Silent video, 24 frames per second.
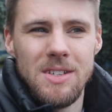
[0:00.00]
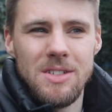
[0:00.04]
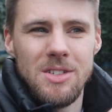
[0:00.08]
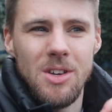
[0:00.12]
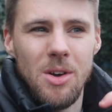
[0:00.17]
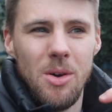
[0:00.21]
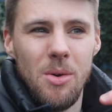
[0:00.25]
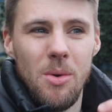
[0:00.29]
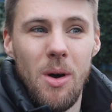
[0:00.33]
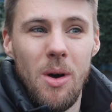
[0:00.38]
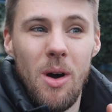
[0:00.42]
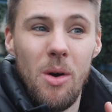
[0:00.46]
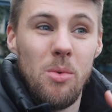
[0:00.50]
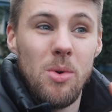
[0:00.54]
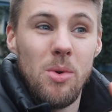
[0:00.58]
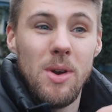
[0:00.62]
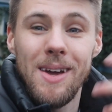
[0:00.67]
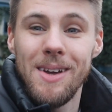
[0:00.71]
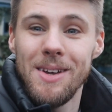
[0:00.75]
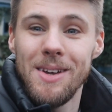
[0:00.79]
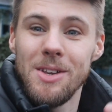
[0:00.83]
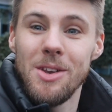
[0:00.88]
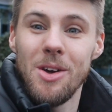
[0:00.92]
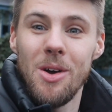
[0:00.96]
So I will
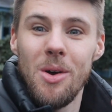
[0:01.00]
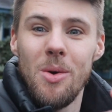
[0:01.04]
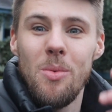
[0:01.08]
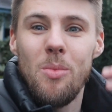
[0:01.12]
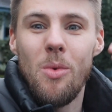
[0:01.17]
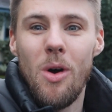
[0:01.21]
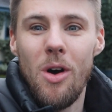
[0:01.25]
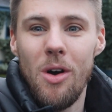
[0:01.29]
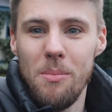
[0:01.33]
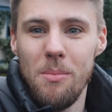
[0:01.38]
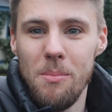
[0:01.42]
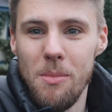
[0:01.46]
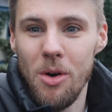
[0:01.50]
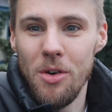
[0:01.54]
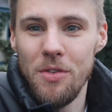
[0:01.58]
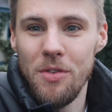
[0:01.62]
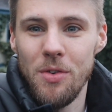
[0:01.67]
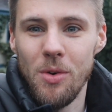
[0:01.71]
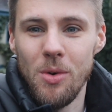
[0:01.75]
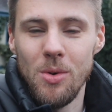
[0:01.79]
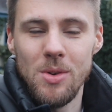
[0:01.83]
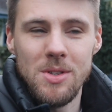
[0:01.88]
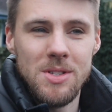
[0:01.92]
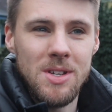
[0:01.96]
let you know what my
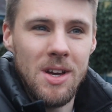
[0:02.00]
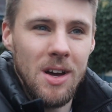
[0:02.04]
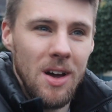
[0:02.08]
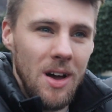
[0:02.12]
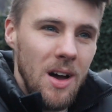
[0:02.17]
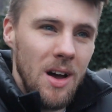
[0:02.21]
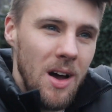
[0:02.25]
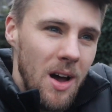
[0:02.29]
thoughts are,